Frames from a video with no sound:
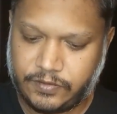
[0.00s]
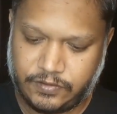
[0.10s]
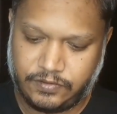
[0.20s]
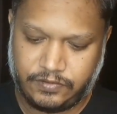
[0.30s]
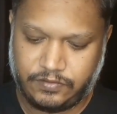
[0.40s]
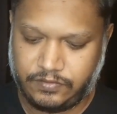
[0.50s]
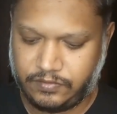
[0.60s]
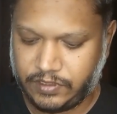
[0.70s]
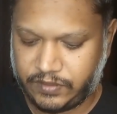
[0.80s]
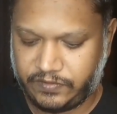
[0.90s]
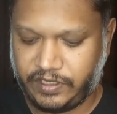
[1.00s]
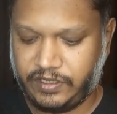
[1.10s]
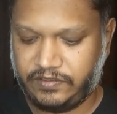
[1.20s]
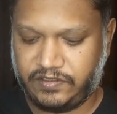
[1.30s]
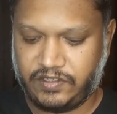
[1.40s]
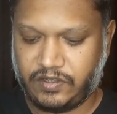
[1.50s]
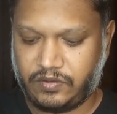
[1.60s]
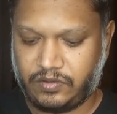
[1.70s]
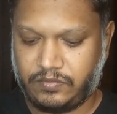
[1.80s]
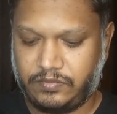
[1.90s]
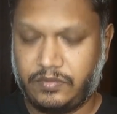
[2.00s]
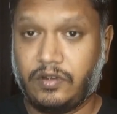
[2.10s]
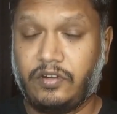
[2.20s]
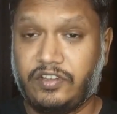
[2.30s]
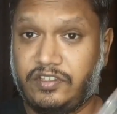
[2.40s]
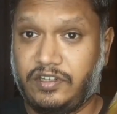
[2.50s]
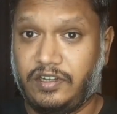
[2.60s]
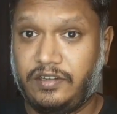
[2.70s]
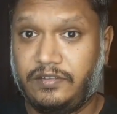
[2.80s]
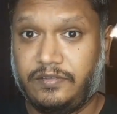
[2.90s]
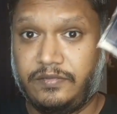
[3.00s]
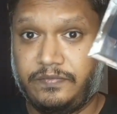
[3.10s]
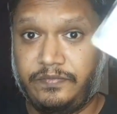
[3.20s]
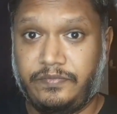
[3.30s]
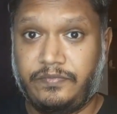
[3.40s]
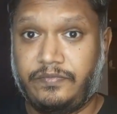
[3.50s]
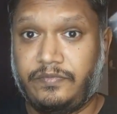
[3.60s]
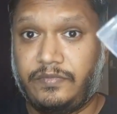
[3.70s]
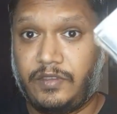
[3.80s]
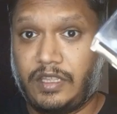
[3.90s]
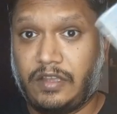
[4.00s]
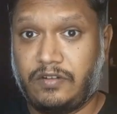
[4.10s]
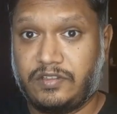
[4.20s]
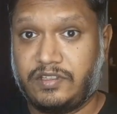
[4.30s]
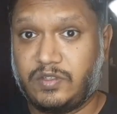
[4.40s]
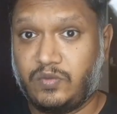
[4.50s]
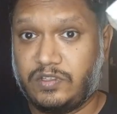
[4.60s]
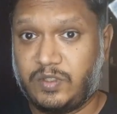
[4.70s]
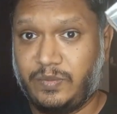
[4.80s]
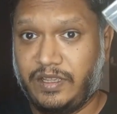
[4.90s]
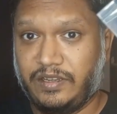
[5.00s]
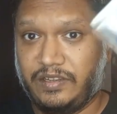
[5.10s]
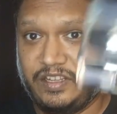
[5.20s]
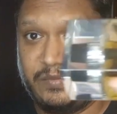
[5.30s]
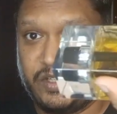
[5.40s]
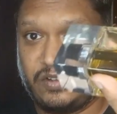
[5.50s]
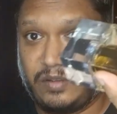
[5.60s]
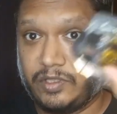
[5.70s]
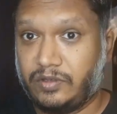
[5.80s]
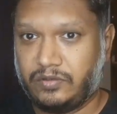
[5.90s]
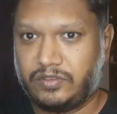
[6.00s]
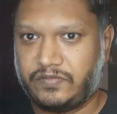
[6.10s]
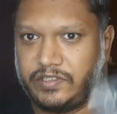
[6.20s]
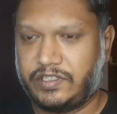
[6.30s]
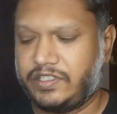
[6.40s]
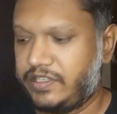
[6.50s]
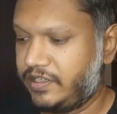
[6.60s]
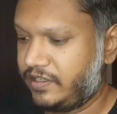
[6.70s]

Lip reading: So this fragrance, Dior Homme Original. How does this one smell? Let me talk about the notes first.